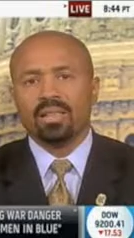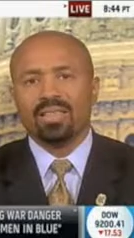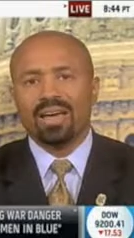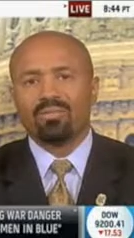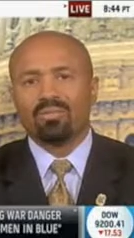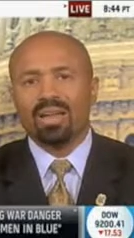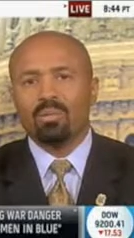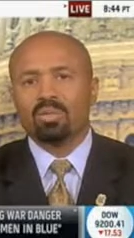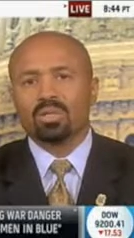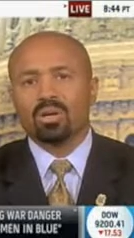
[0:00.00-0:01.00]

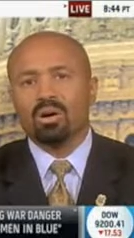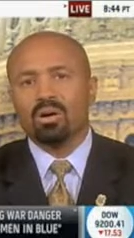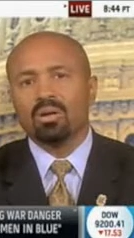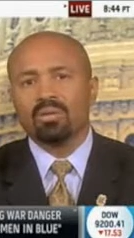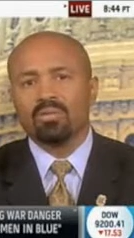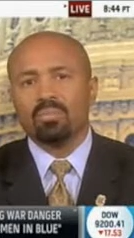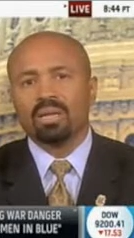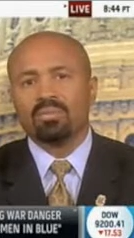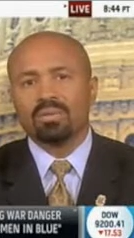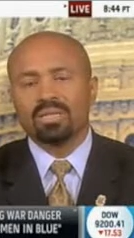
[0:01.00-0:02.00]
that was a calling for me
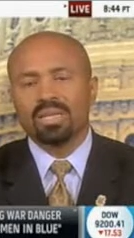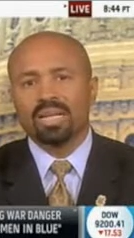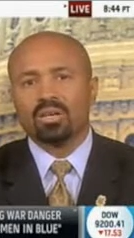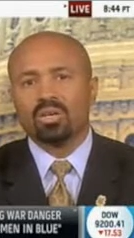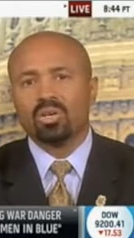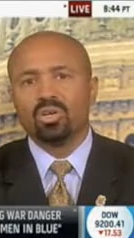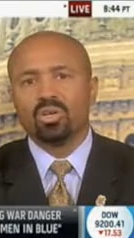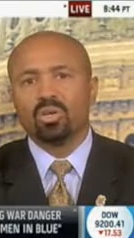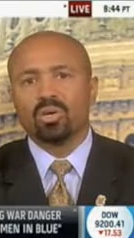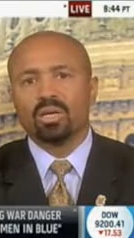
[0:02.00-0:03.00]
to really take a good
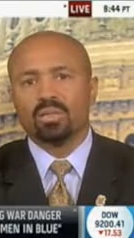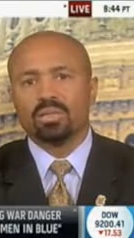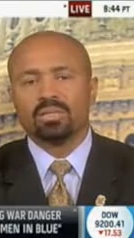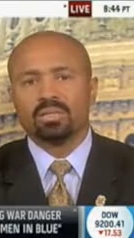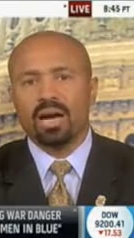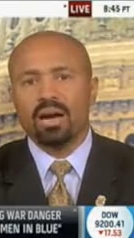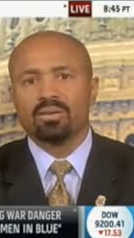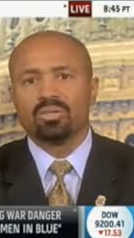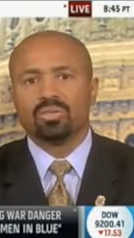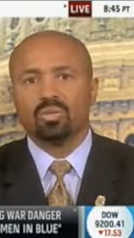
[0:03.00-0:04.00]
look at this entire
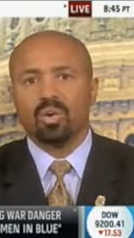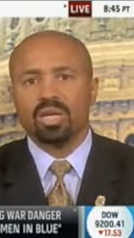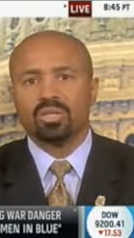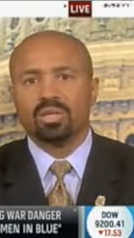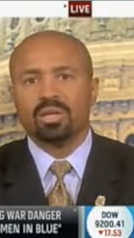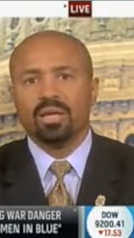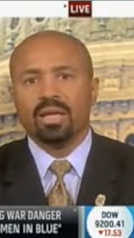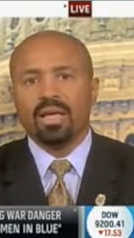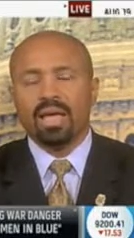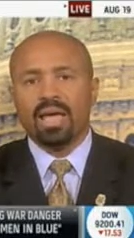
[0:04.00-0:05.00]
situation.
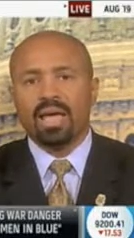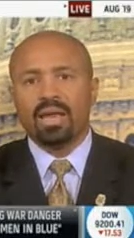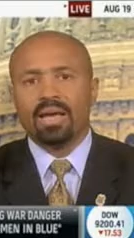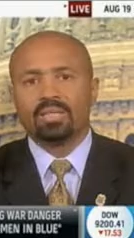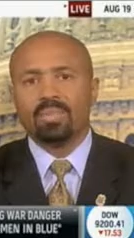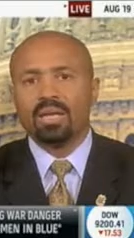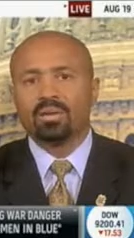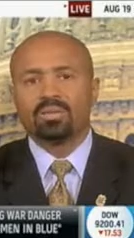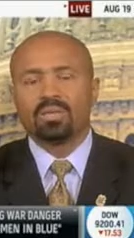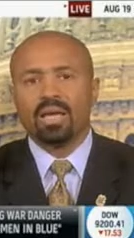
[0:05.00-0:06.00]
And as
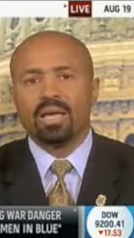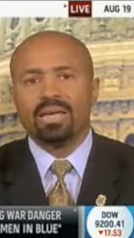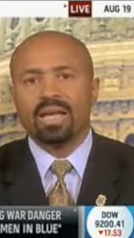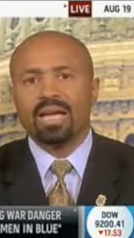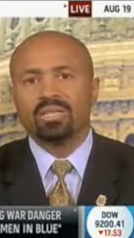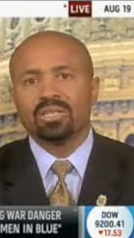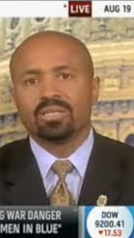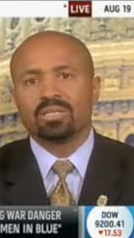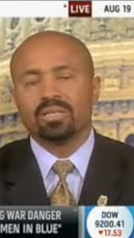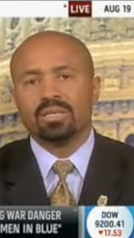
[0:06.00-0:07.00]
Peter said, not
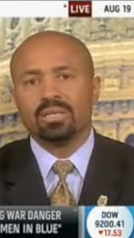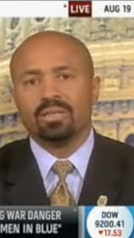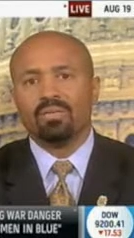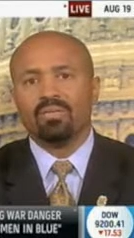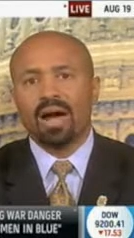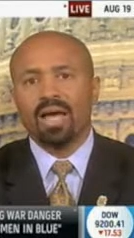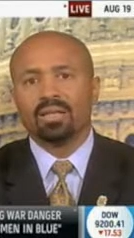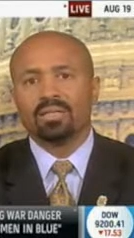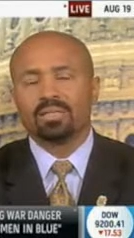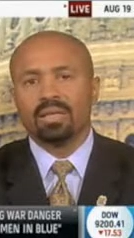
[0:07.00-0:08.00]
just the
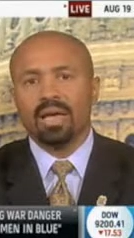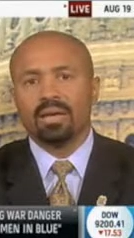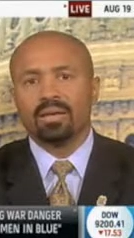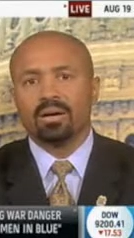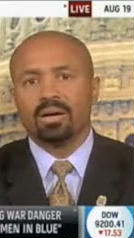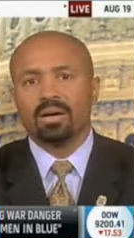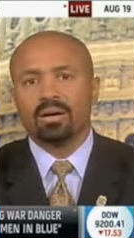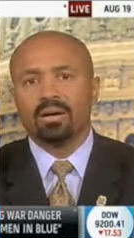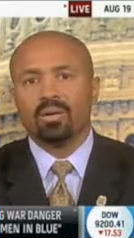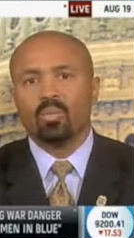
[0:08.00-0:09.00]
violence
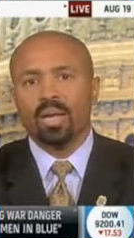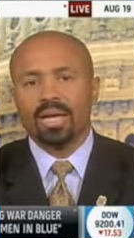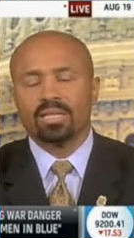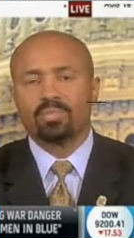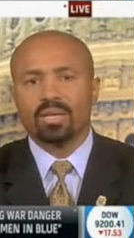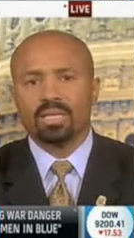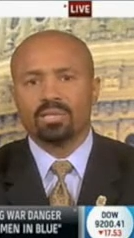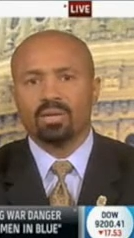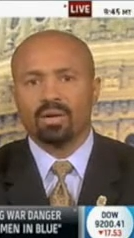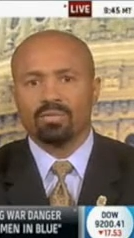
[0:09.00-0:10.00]
that we as
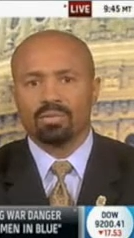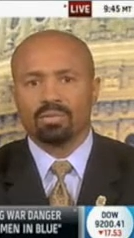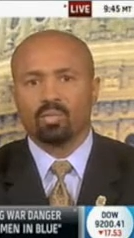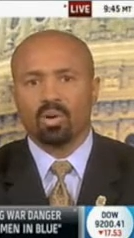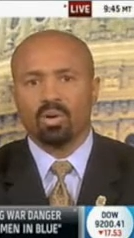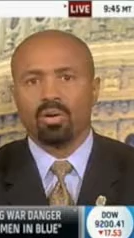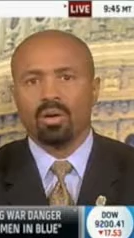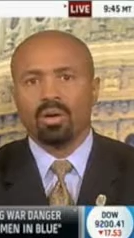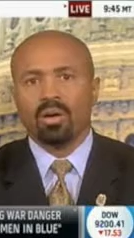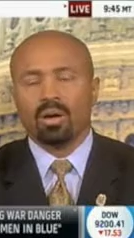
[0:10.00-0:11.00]
police officers were
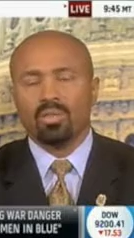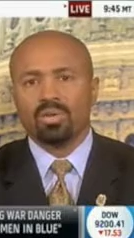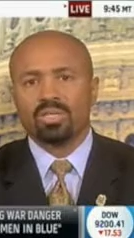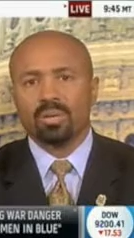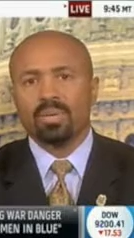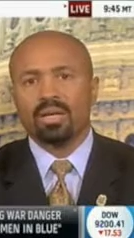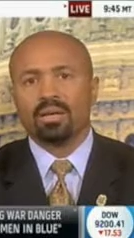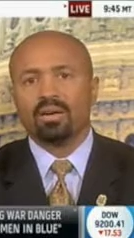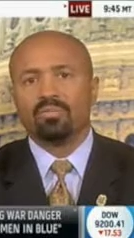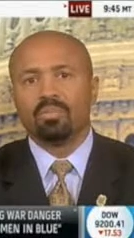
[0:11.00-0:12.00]
the
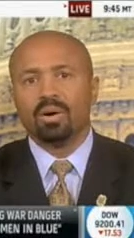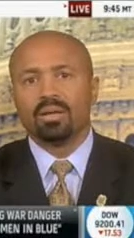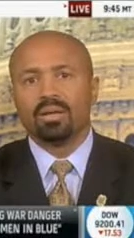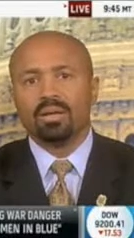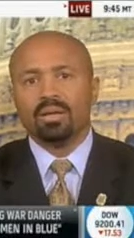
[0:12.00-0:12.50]
recipient of, but